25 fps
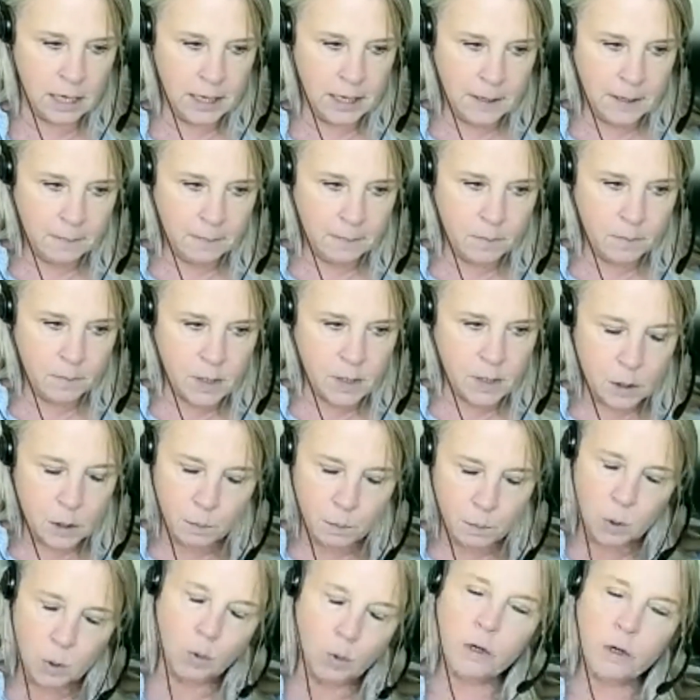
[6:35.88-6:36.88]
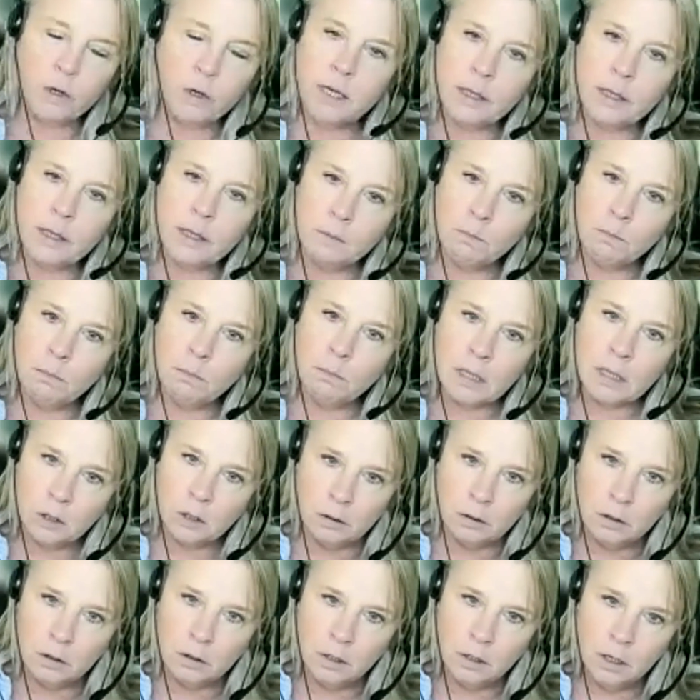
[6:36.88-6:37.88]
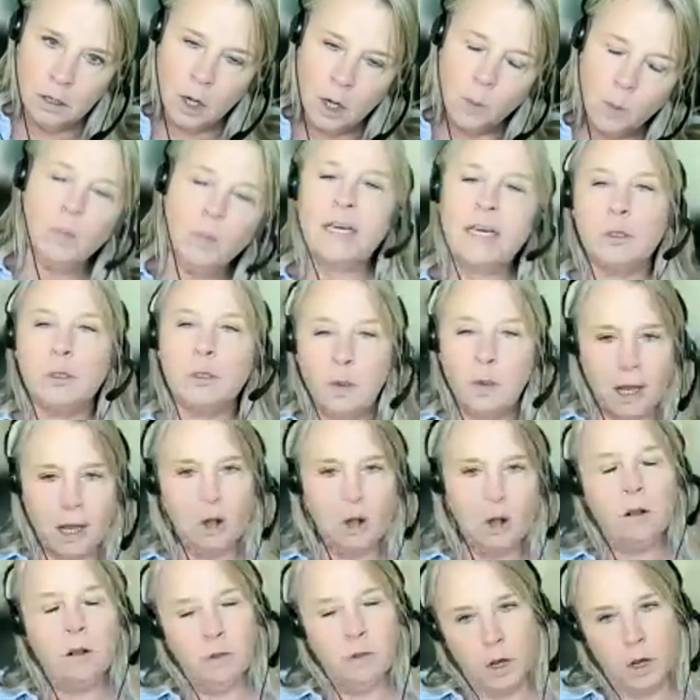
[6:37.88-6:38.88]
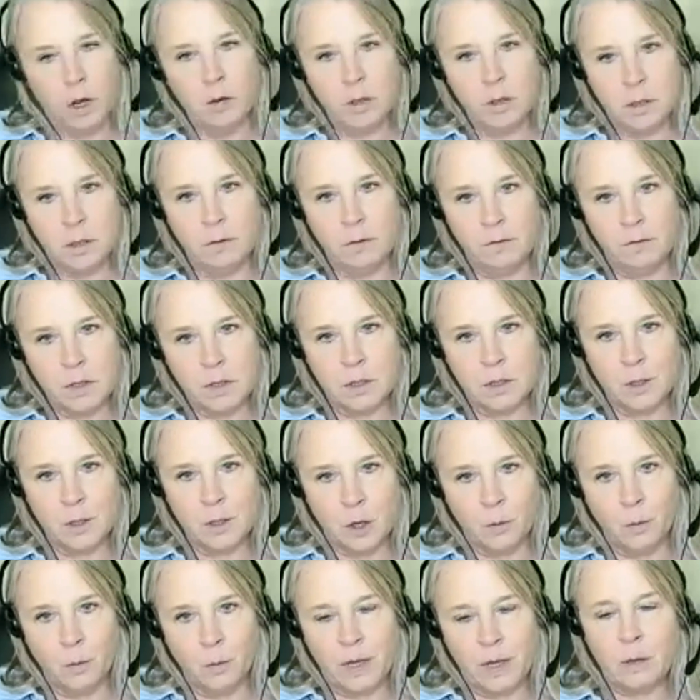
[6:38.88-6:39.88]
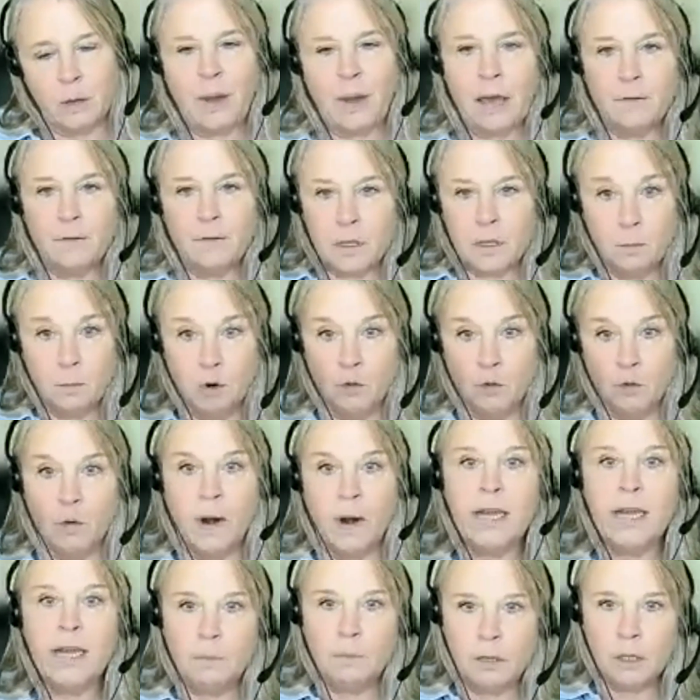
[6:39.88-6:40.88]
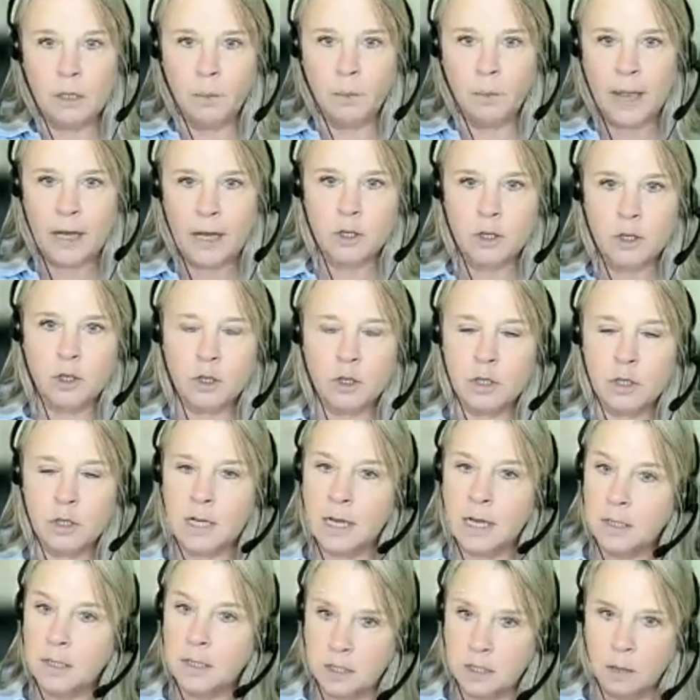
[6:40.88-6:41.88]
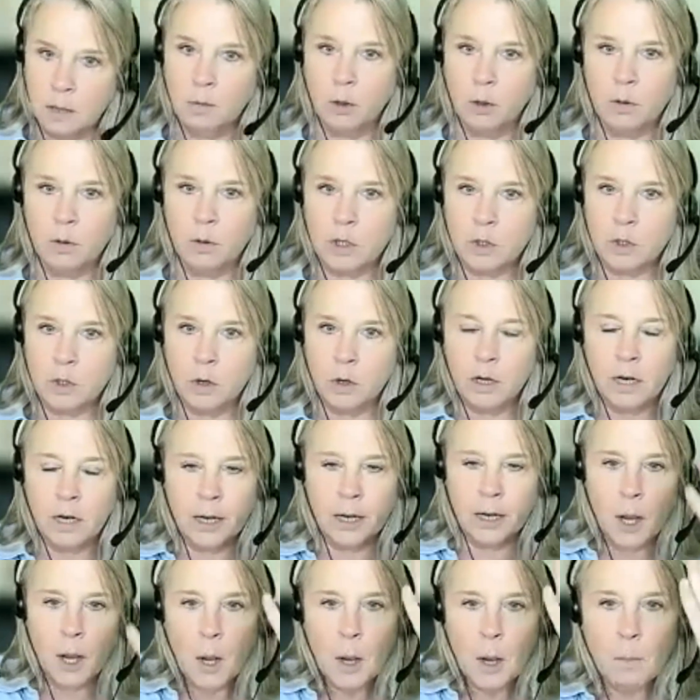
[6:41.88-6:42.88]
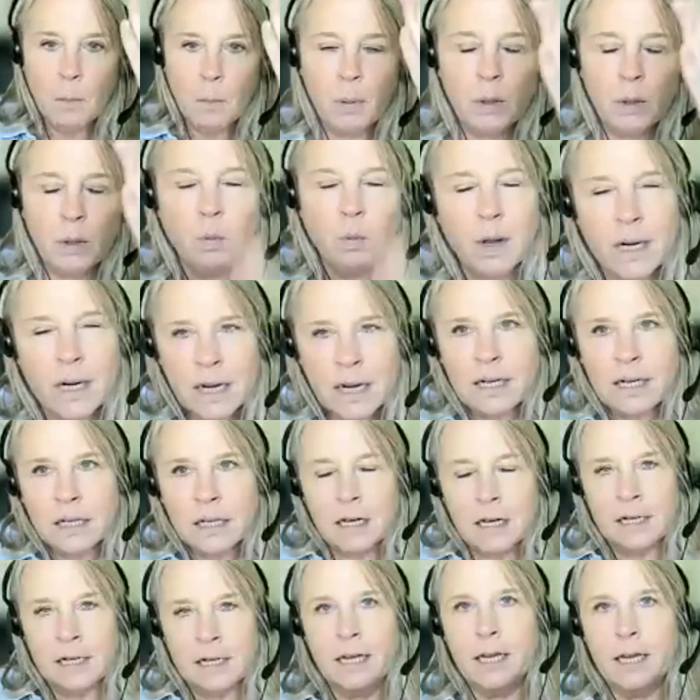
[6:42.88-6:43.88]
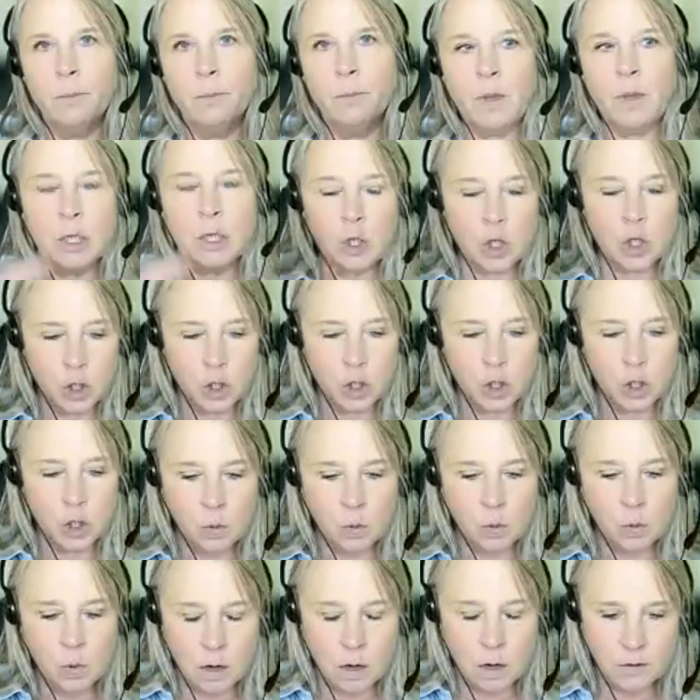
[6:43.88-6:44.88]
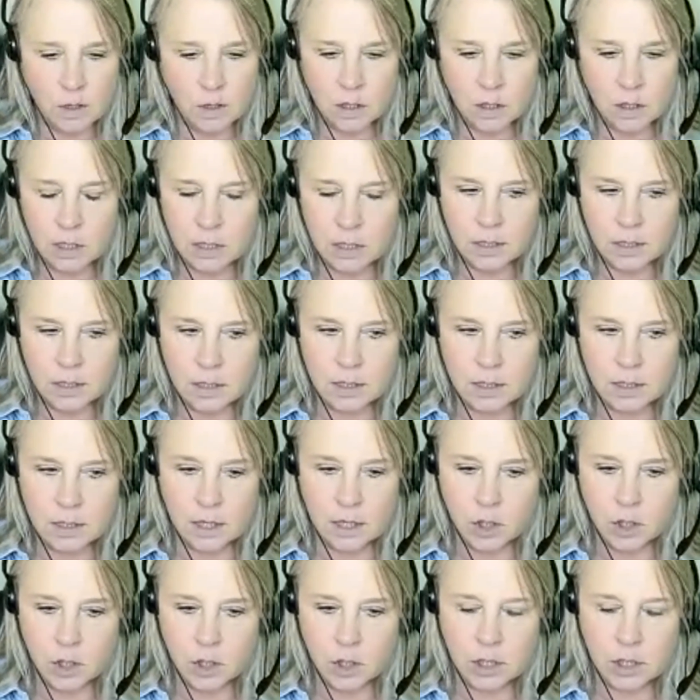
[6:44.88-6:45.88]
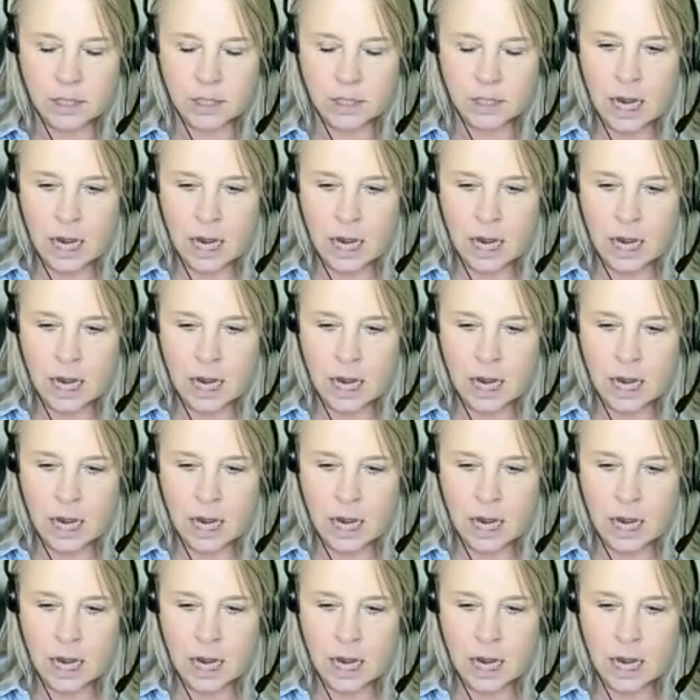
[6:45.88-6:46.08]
supporting the middle. Because we all know, some of us, don't we, that we have some great middle managers and some who are struggling. But what I like, too often in these discussions,